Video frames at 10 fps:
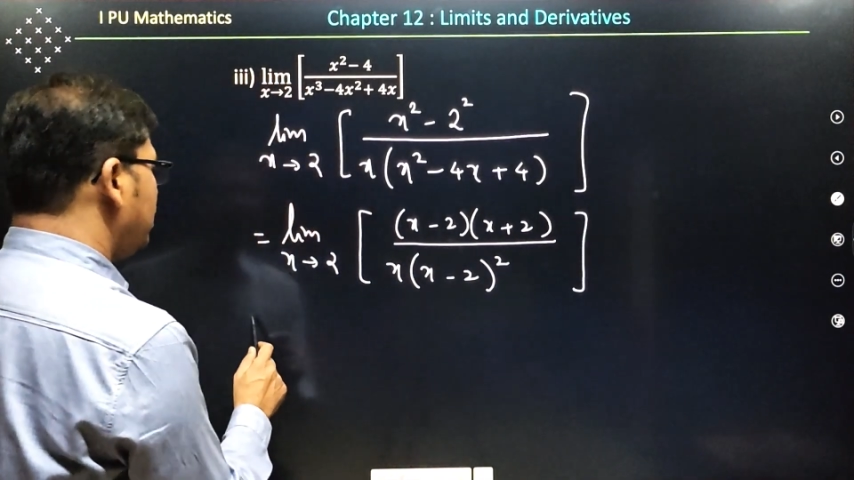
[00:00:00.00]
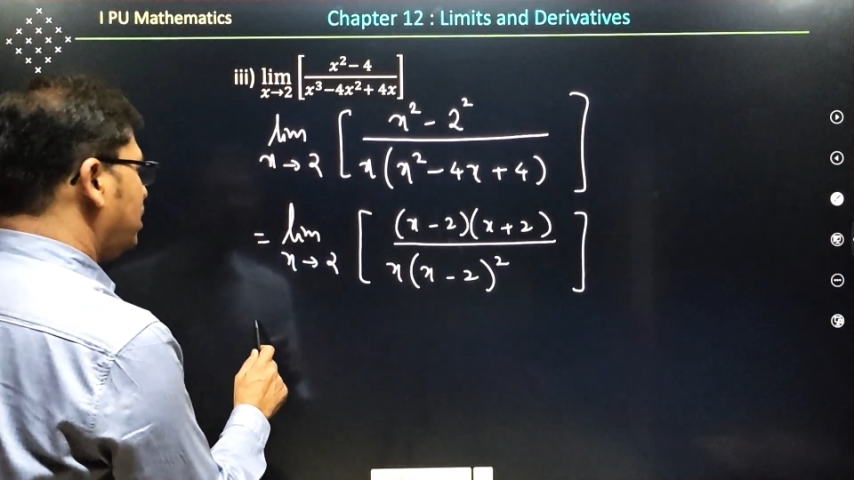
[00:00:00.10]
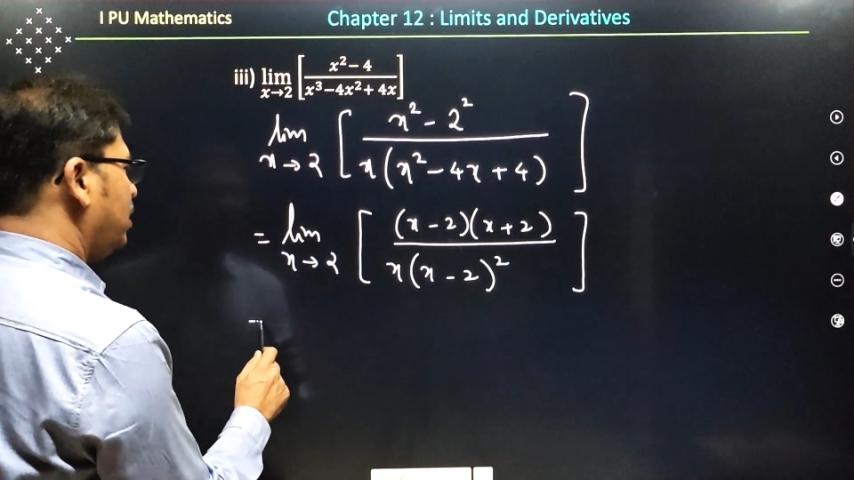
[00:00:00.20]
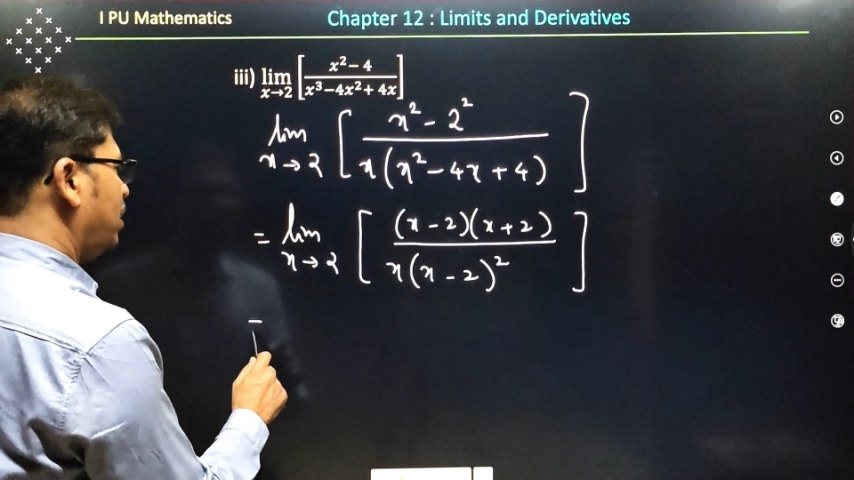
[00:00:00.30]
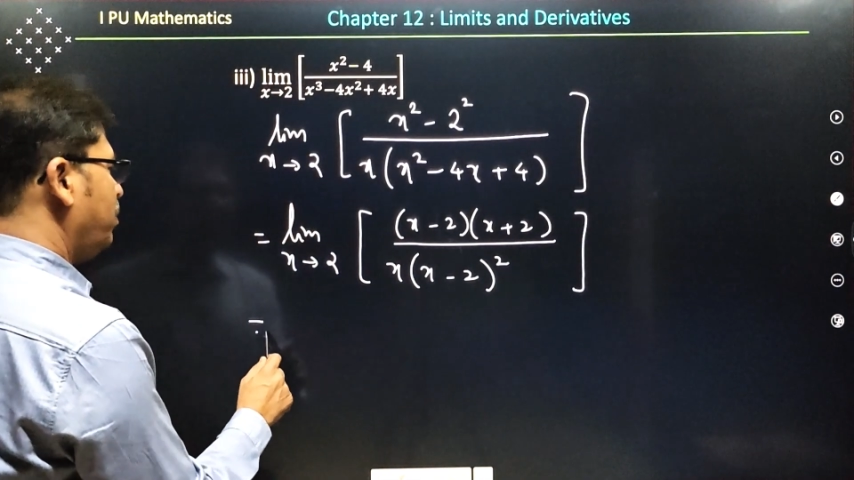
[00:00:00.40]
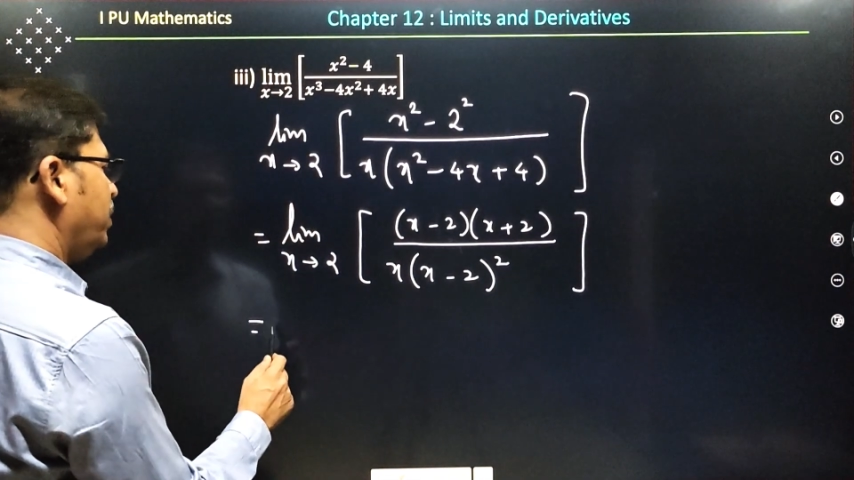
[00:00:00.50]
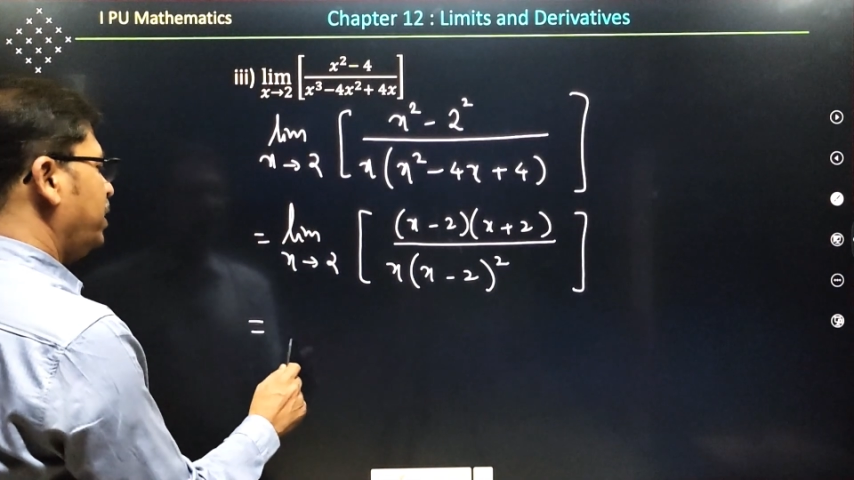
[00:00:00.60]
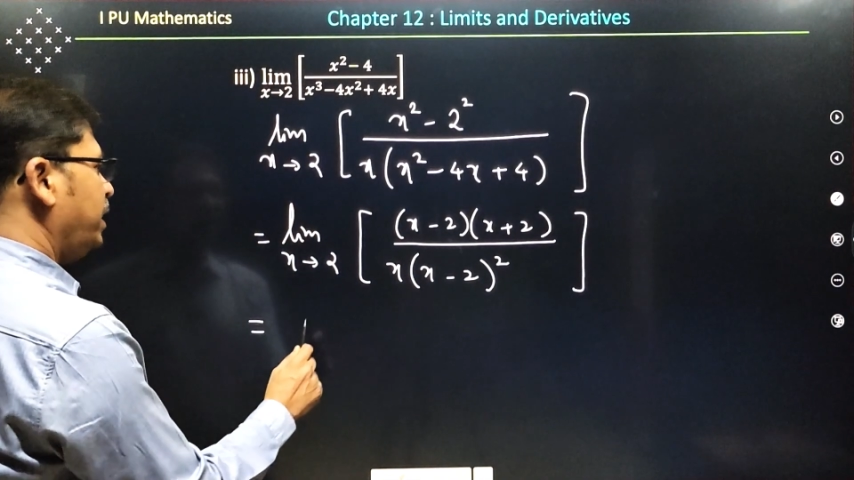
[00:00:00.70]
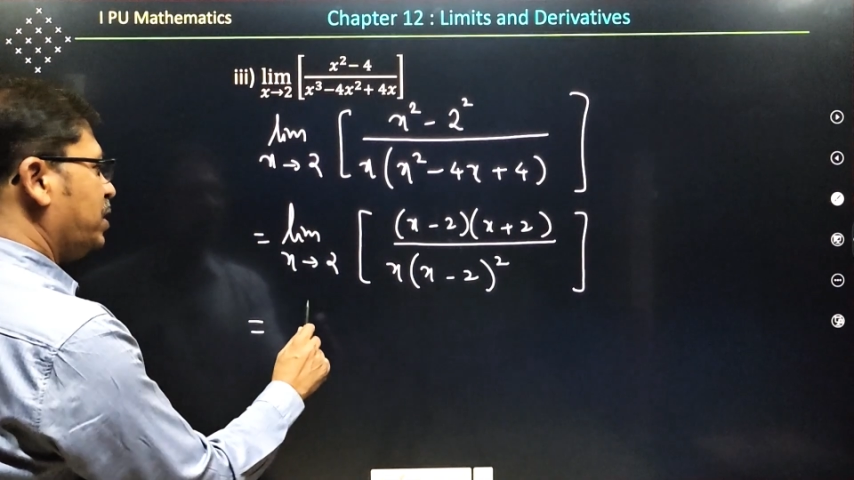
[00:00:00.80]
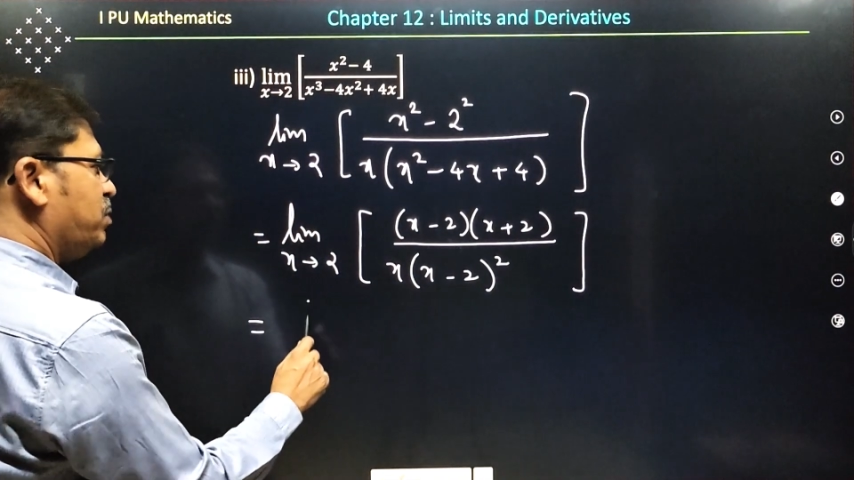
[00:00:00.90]
term
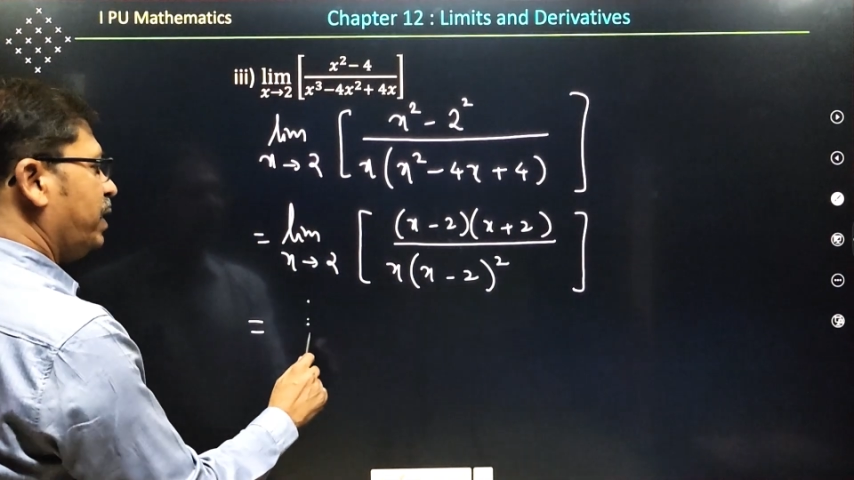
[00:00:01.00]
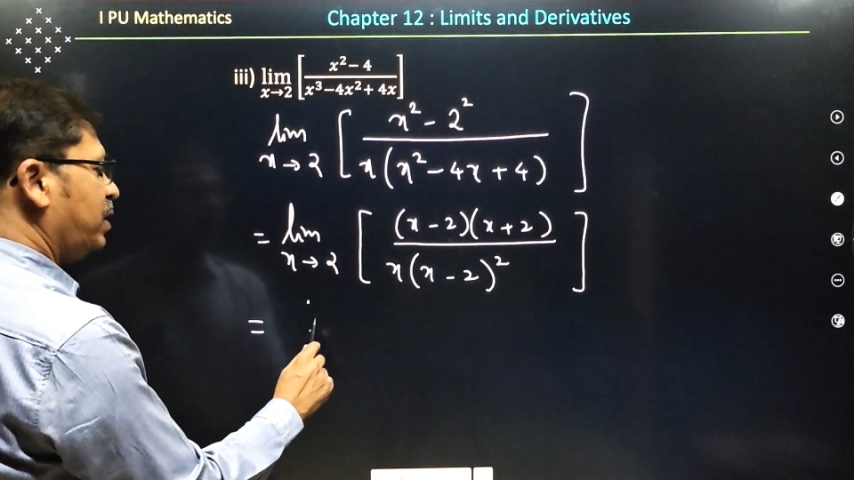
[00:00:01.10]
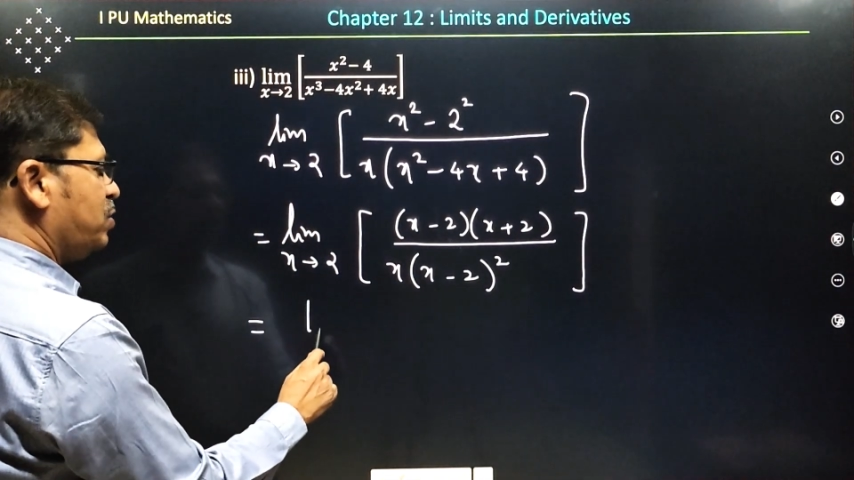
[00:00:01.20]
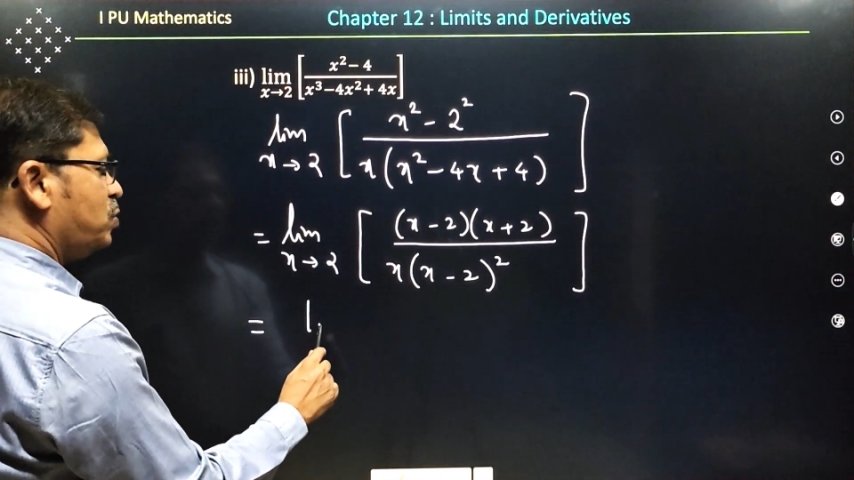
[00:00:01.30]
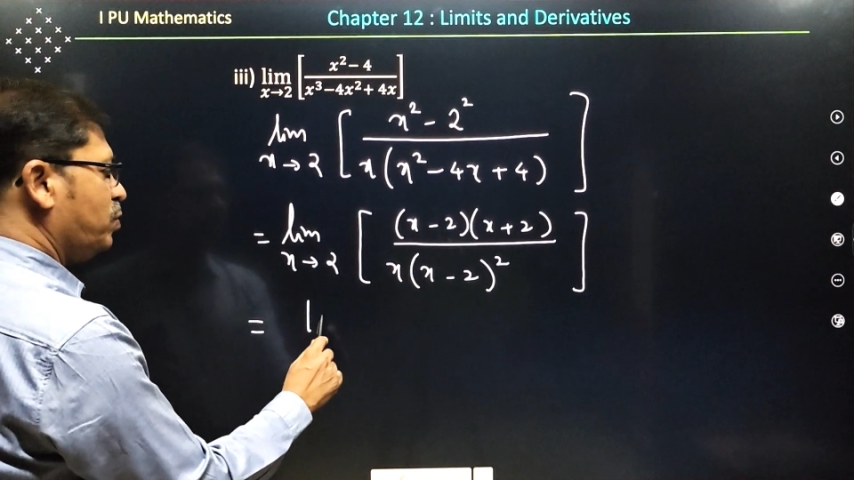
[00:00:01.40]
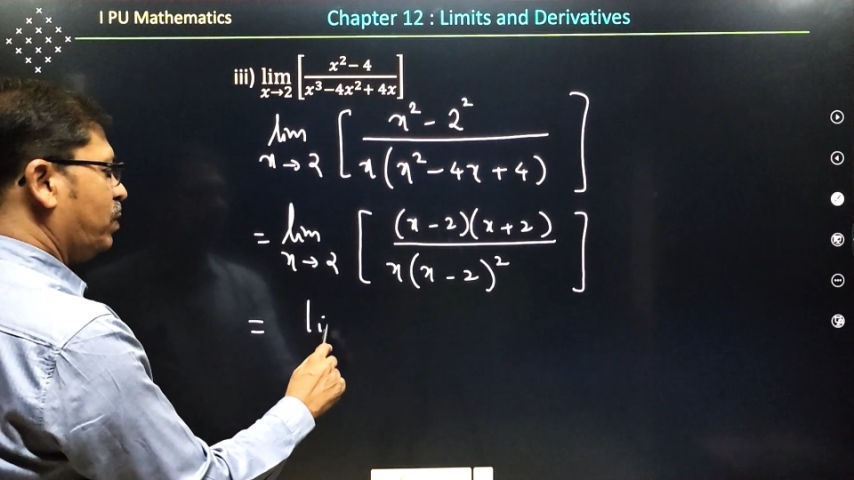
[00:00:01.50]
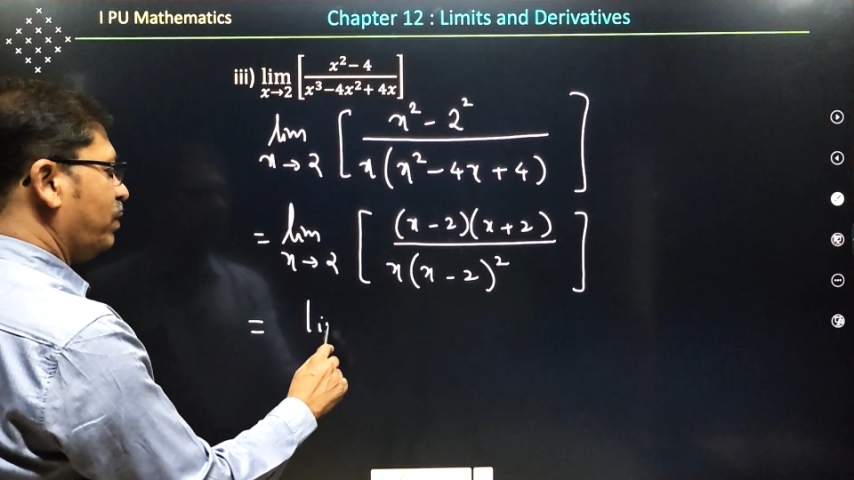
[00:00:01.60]
x minus 2 from